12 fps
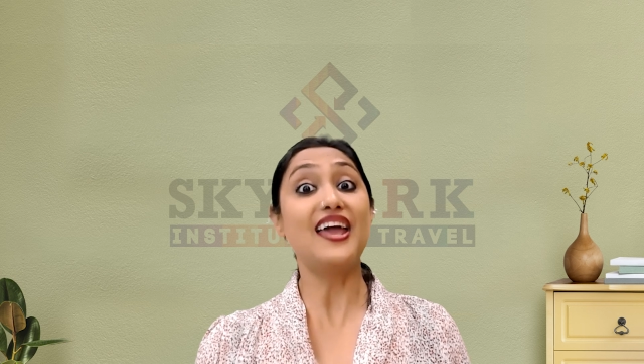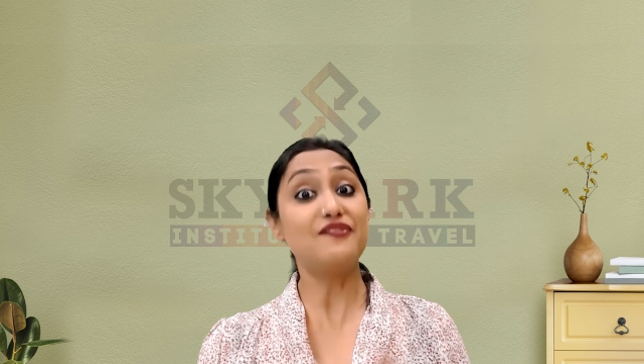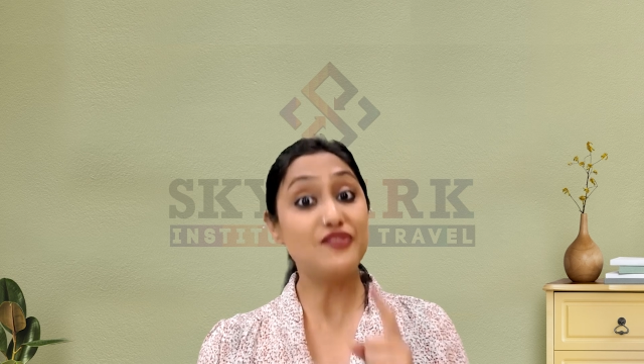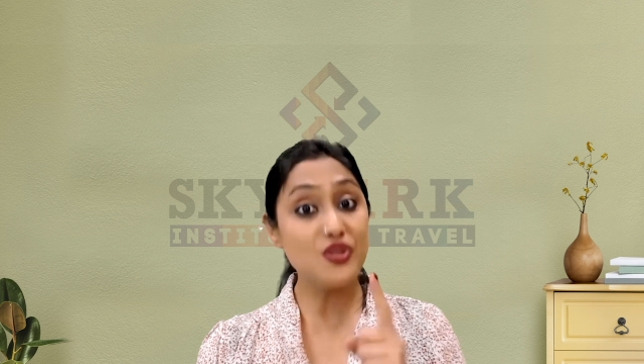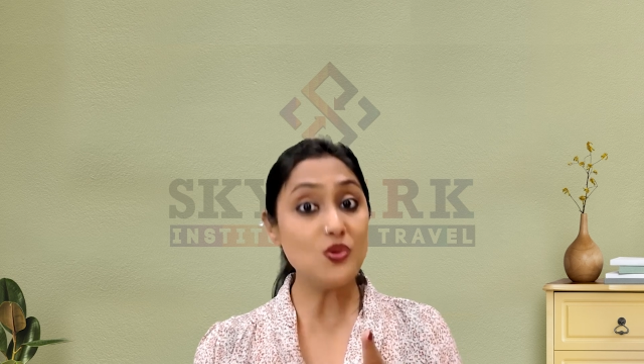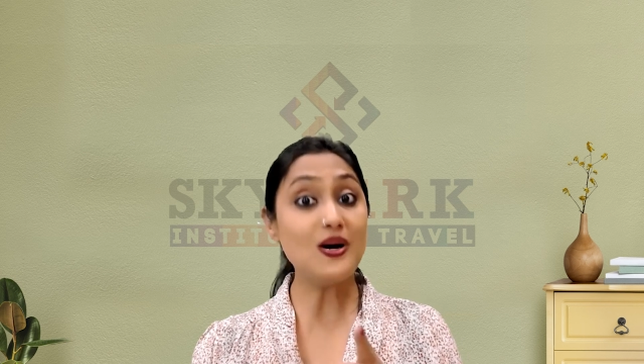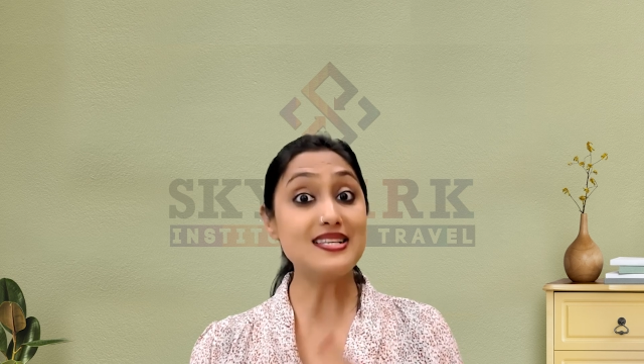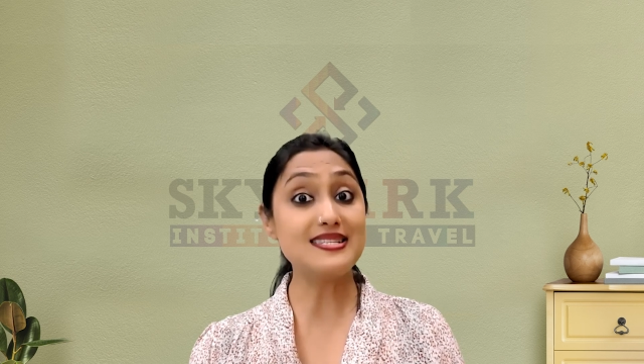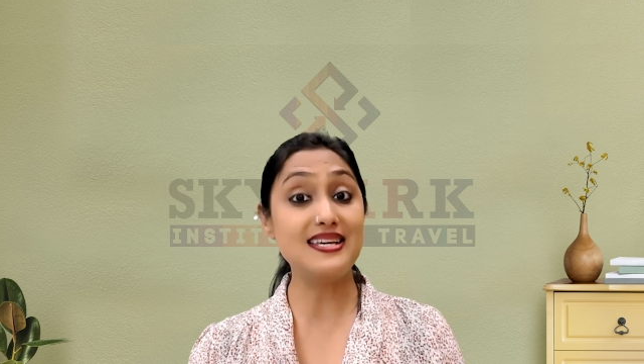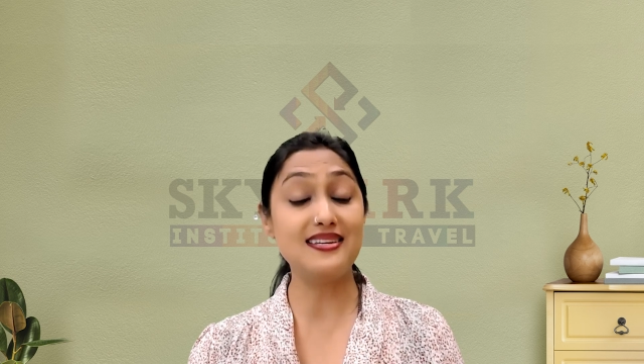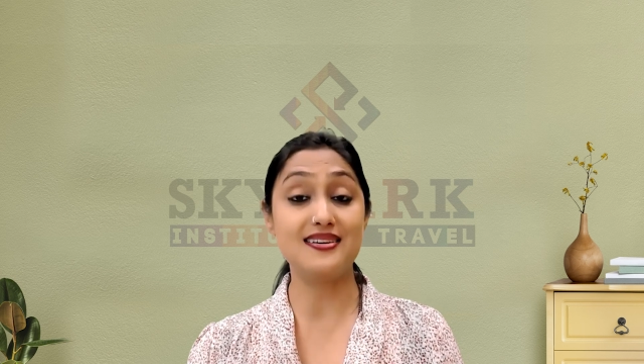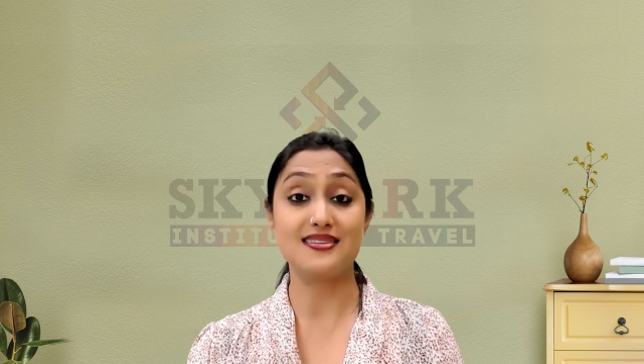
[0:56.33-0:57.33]
If you are
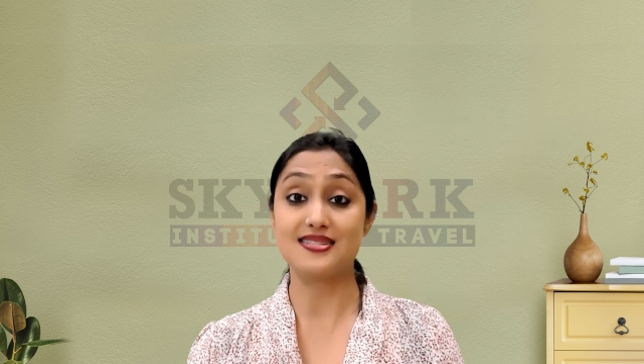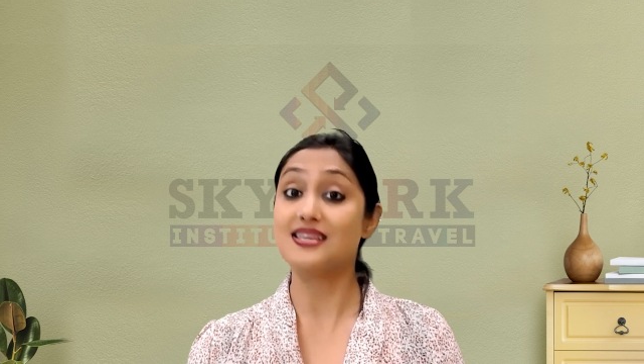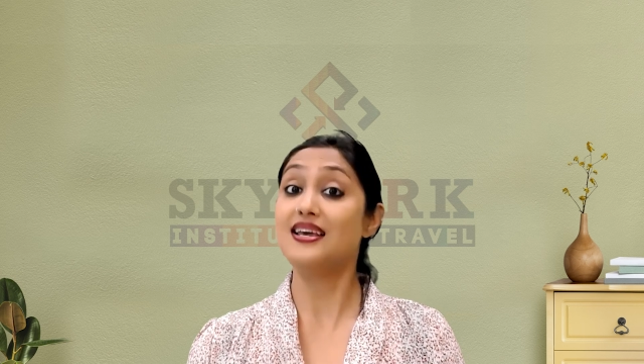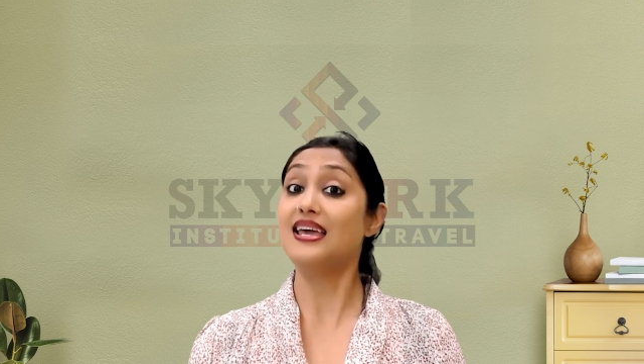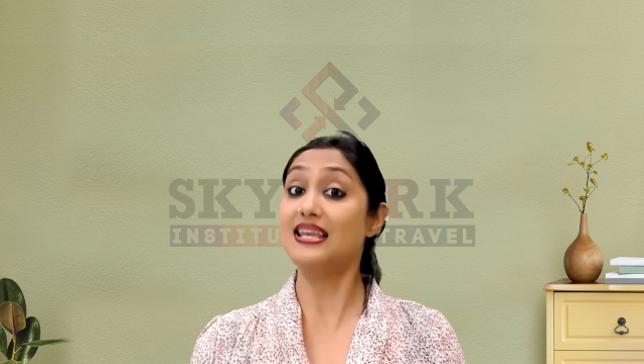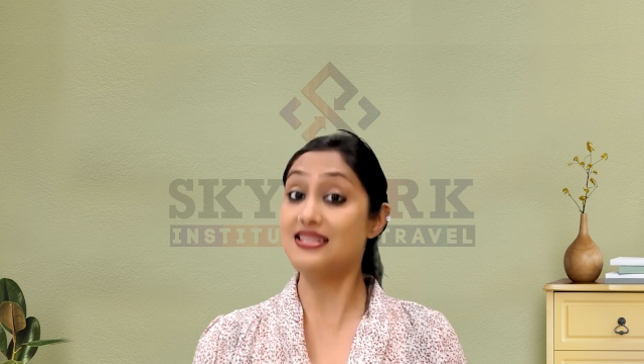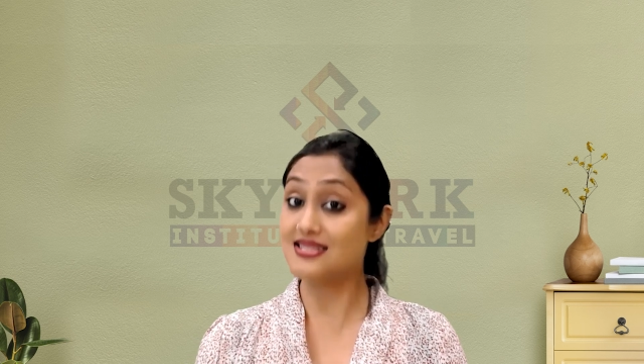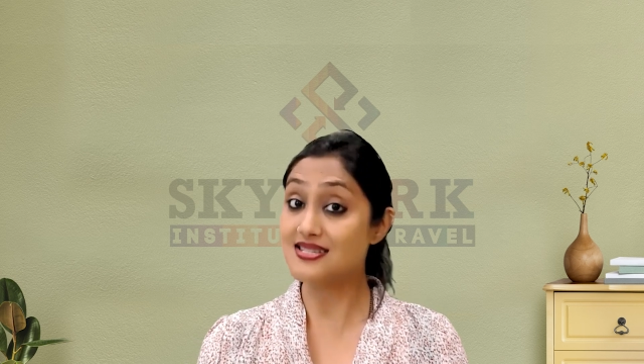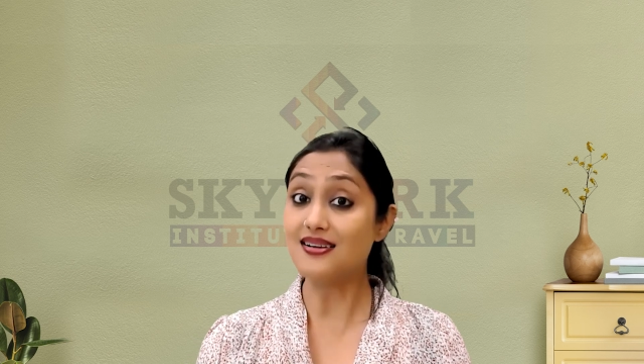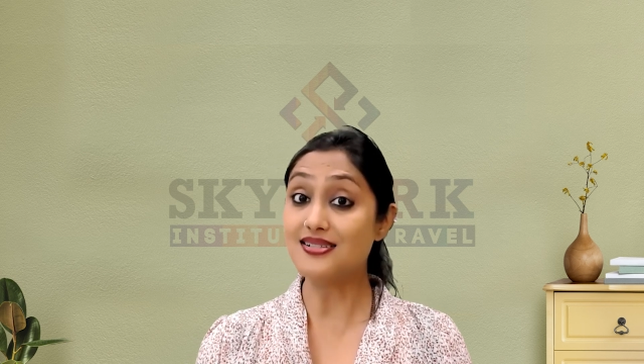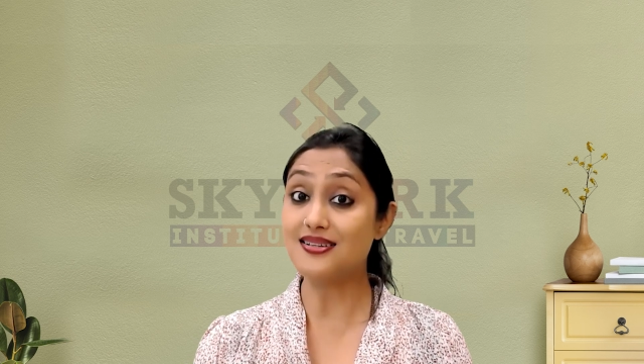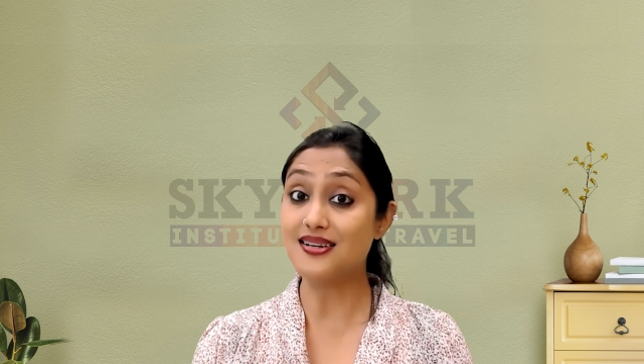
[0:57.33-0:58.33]
serious in
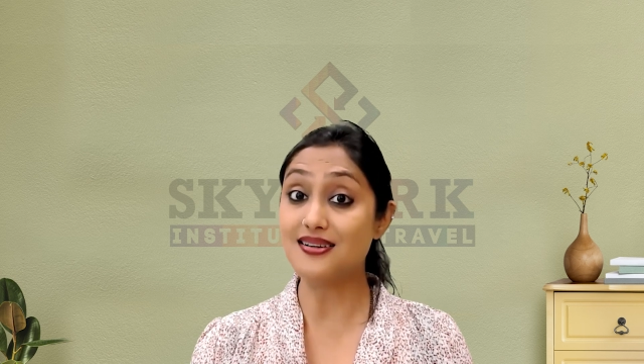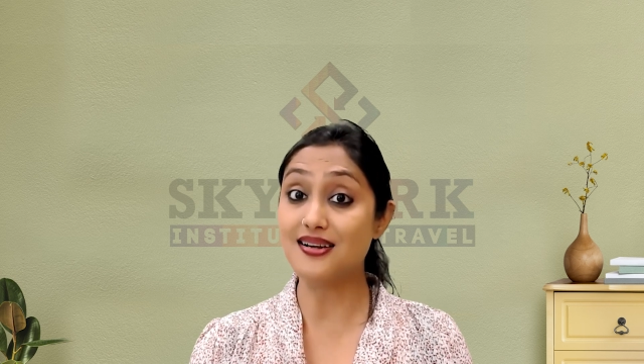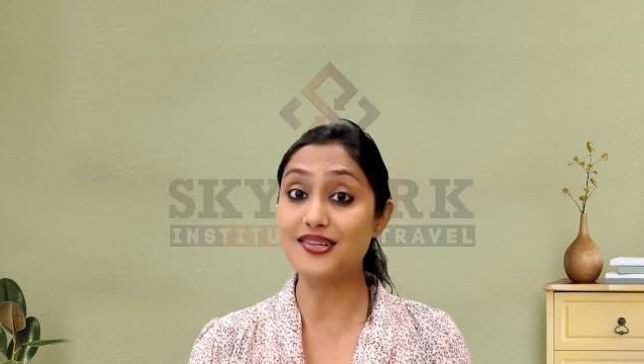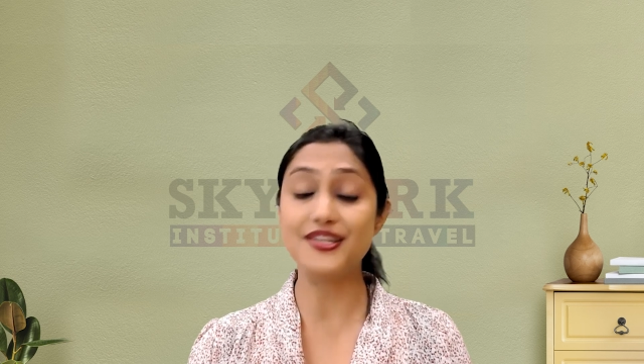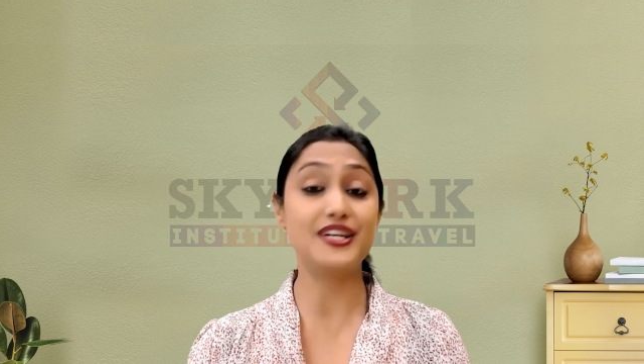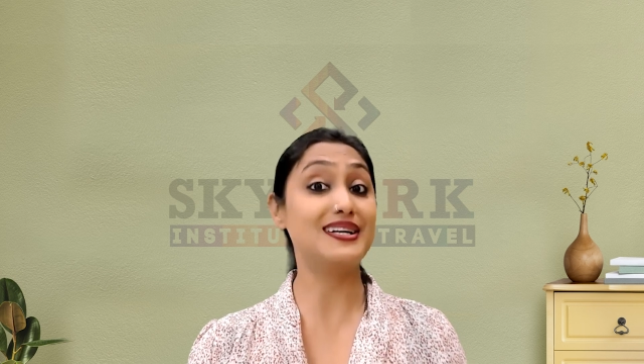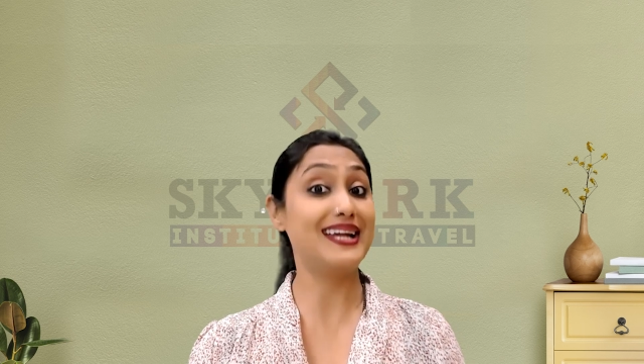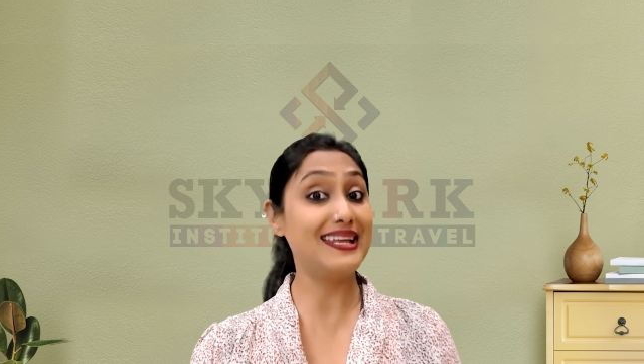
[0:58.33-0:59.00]
starting a career